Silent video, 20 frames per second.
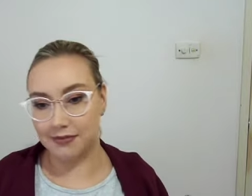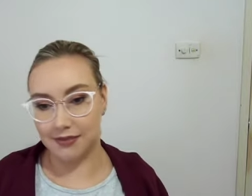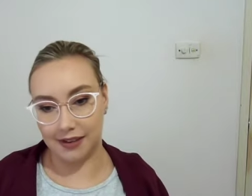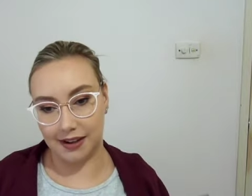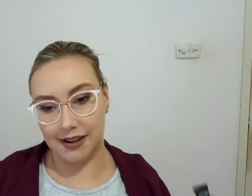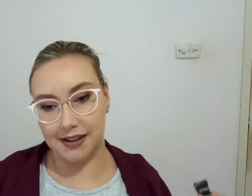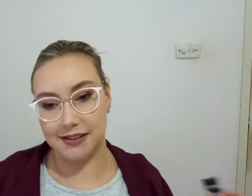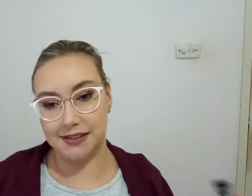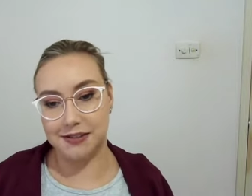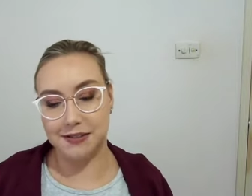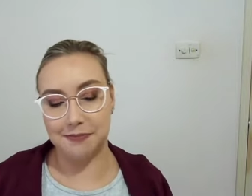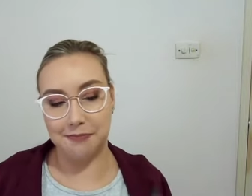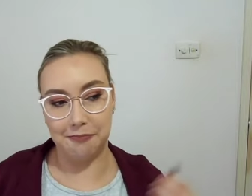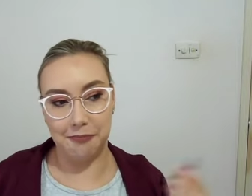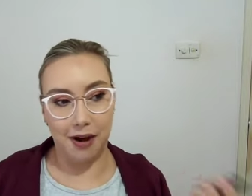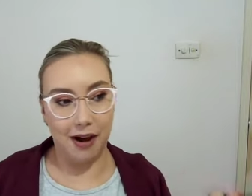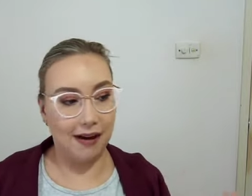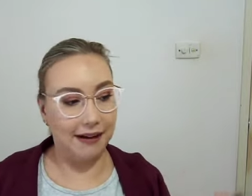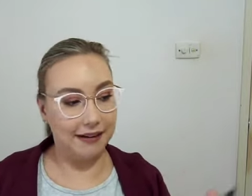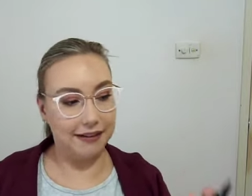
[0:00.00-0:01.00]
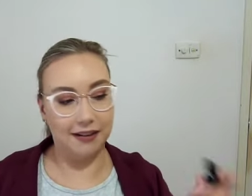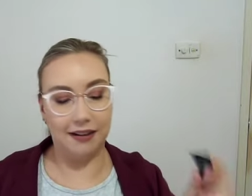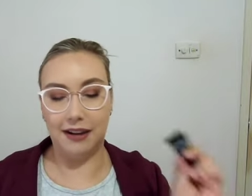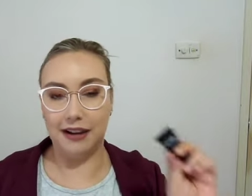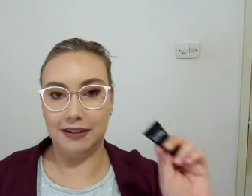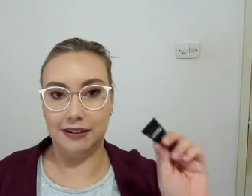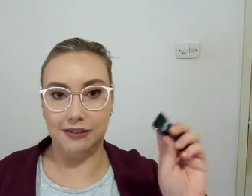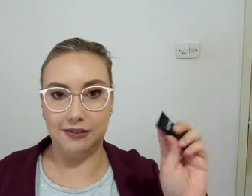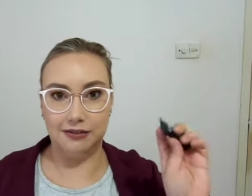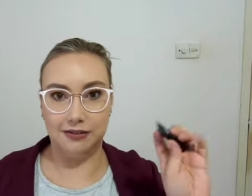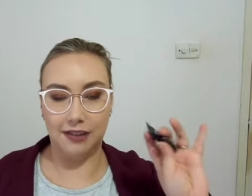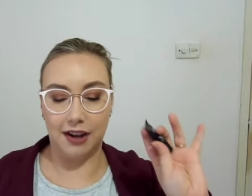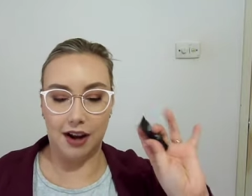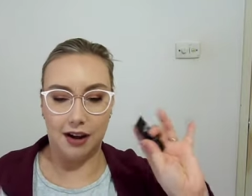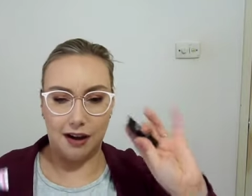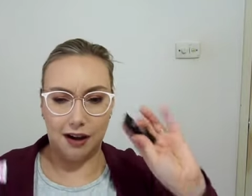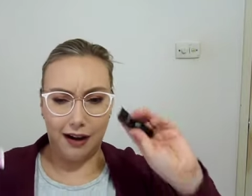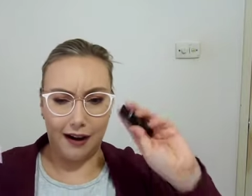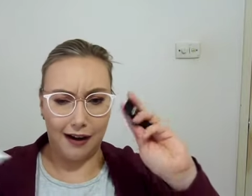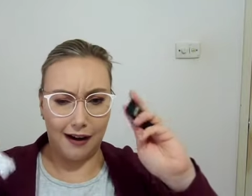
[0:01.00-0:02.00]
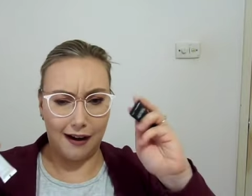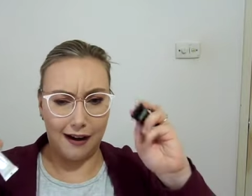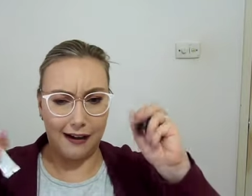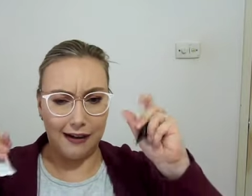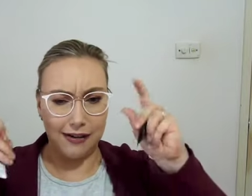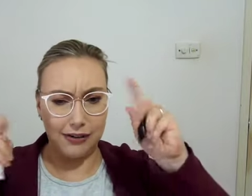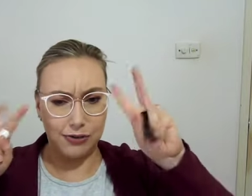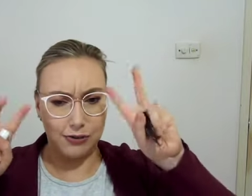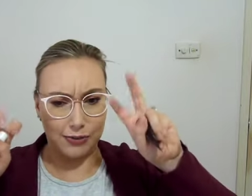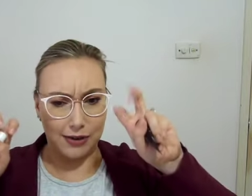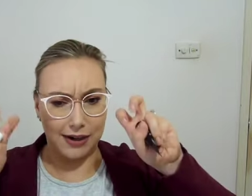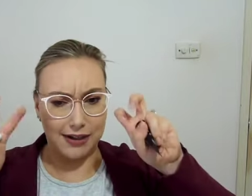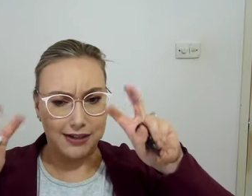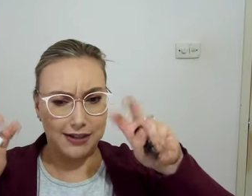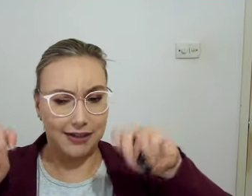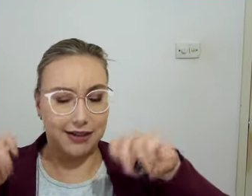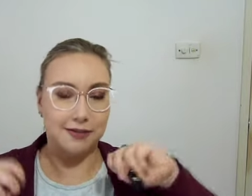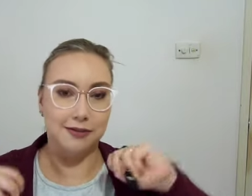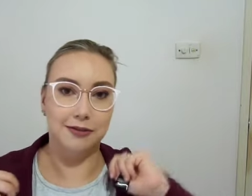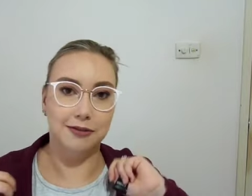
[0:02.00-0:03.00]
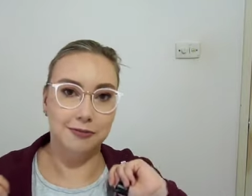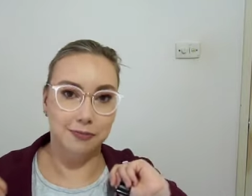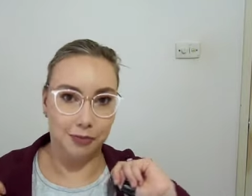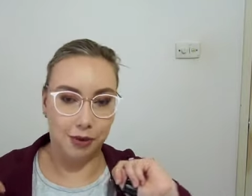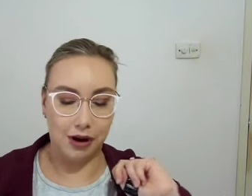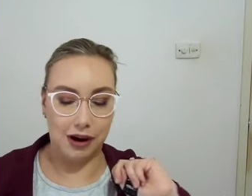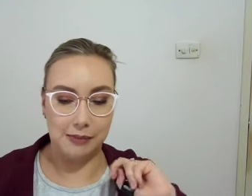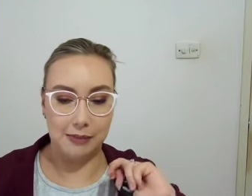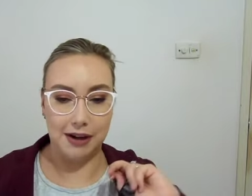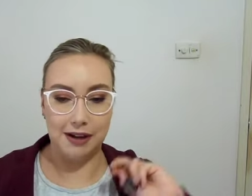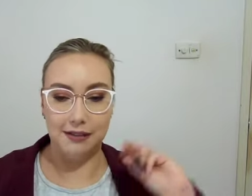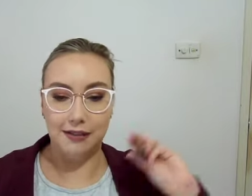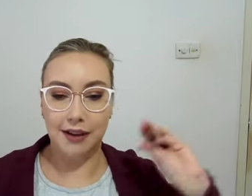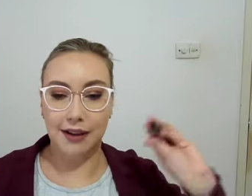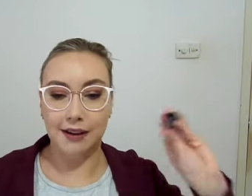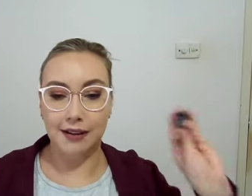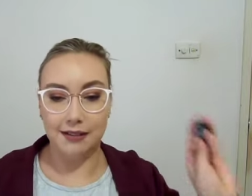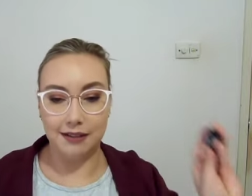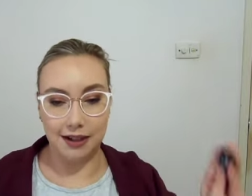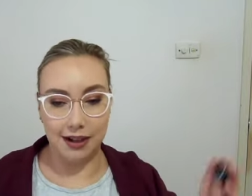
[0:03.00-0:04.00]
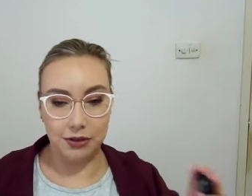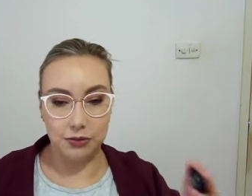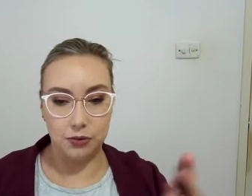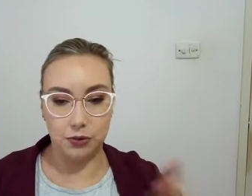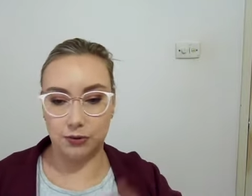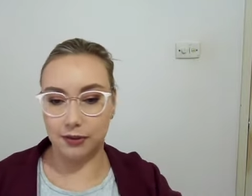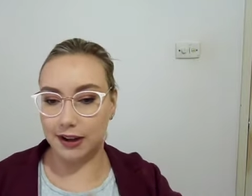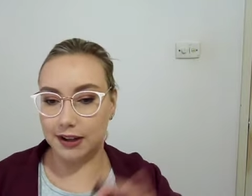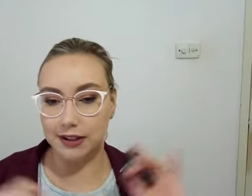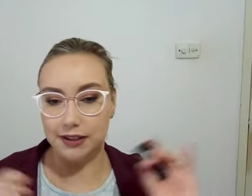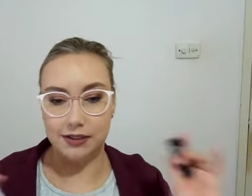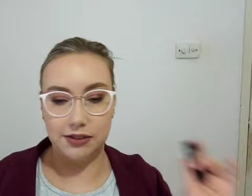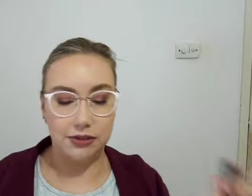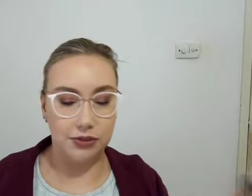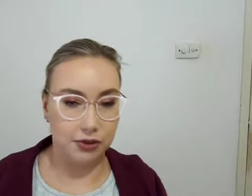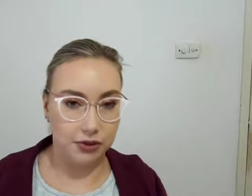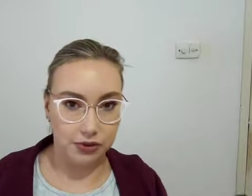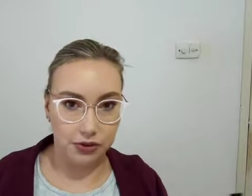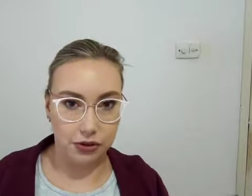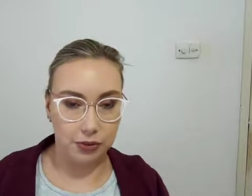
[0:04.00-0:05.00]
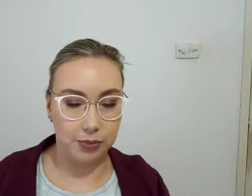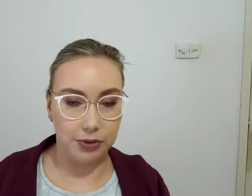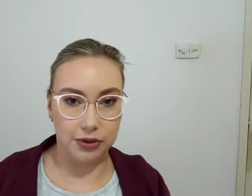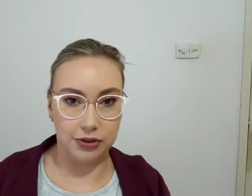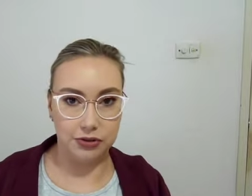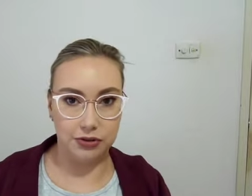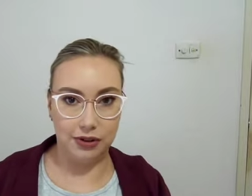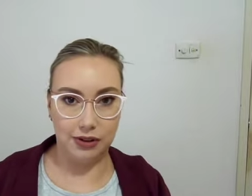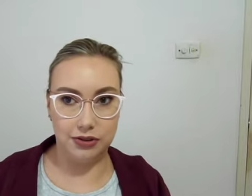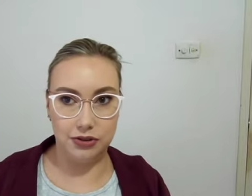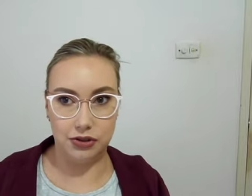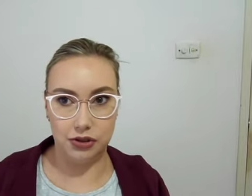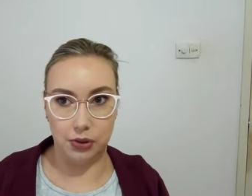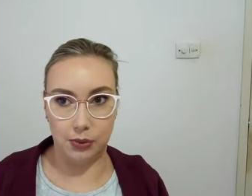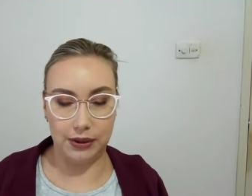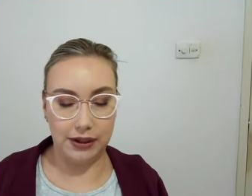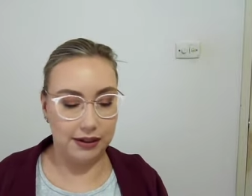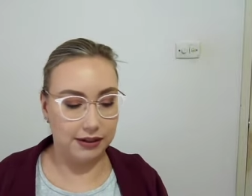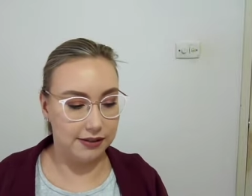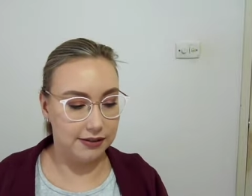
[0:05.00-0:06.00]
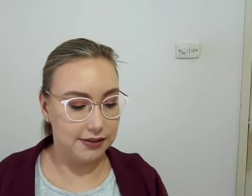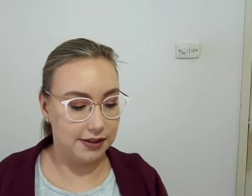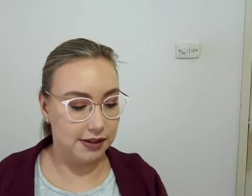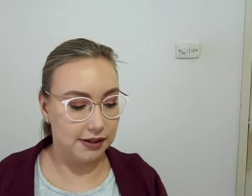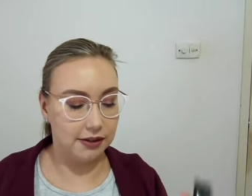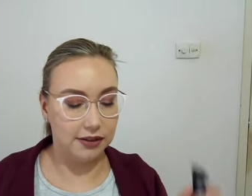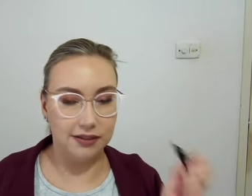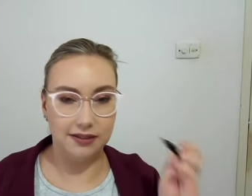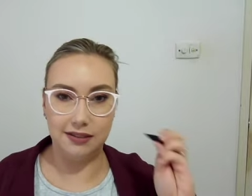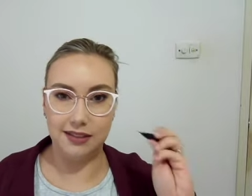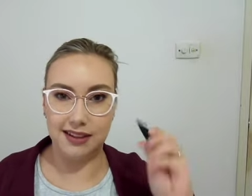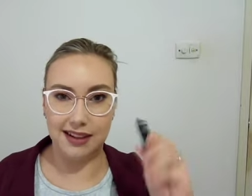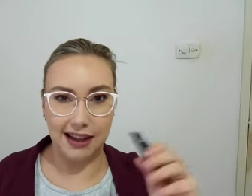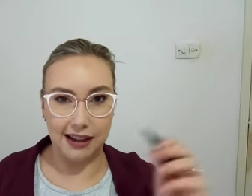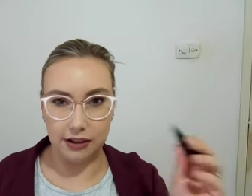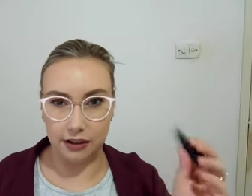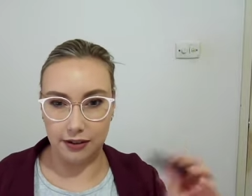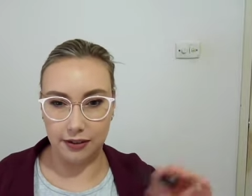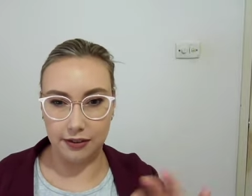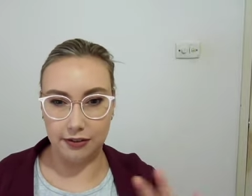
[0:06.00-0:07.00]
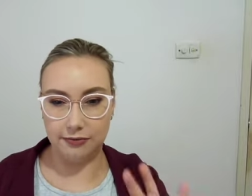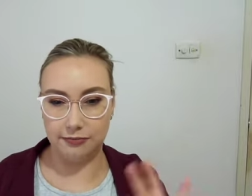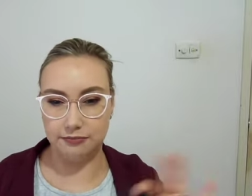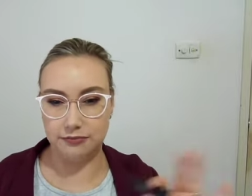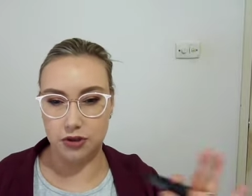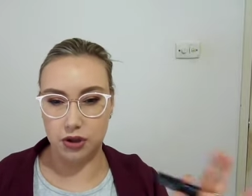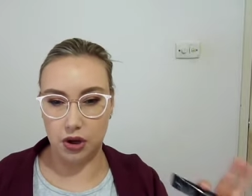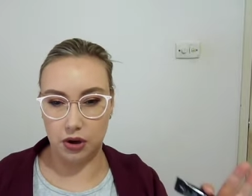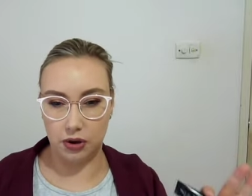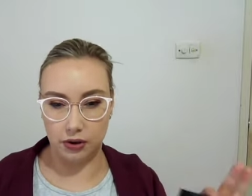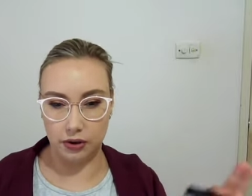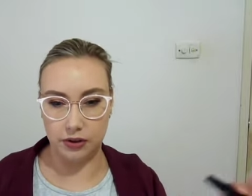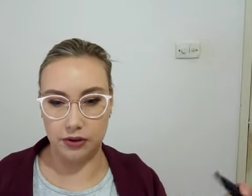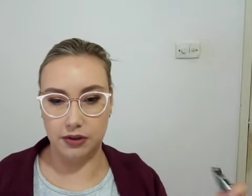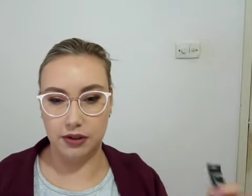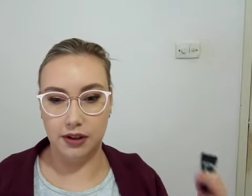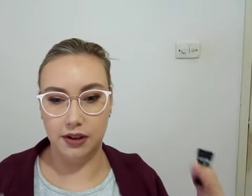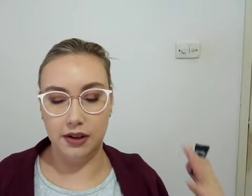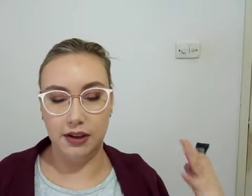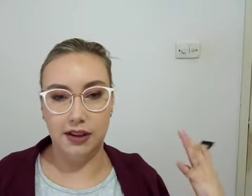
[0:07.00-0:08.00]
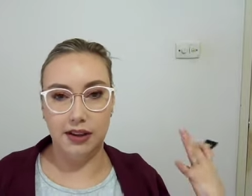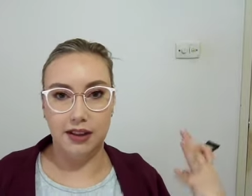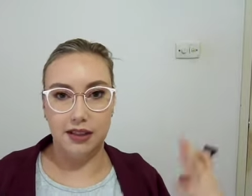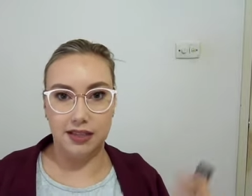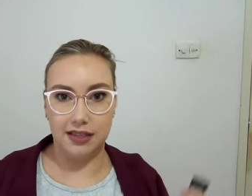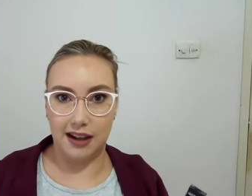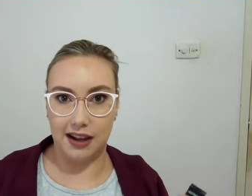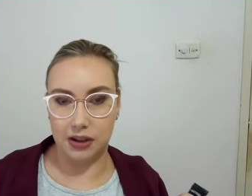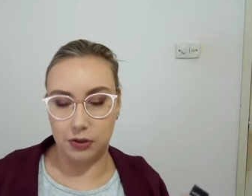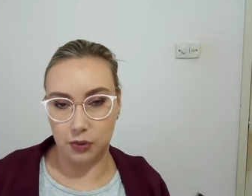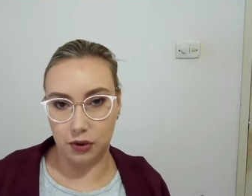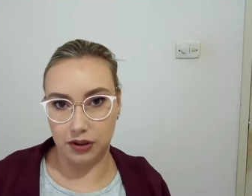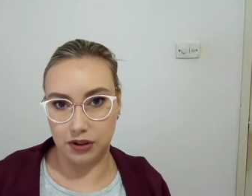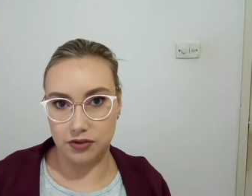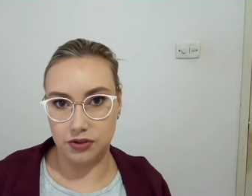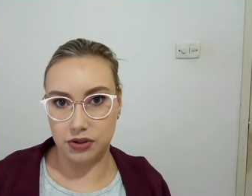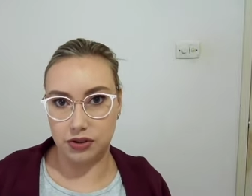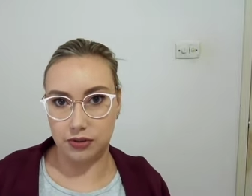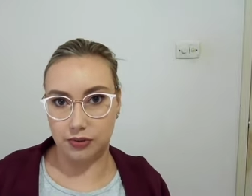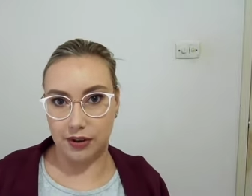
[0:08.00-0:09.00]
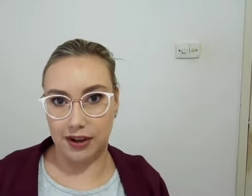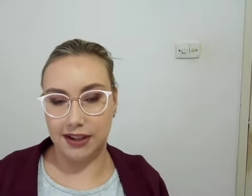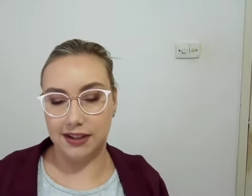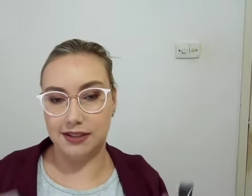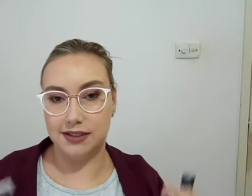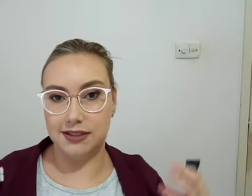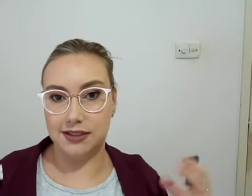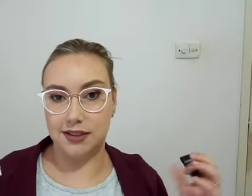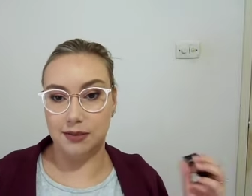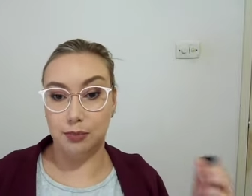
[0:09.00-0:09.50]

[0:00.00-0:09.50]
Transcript: it's my kind of hydrating primer. Natural Radiance, not super dewy. It's a yellow tone. That's what gives you the radiance, the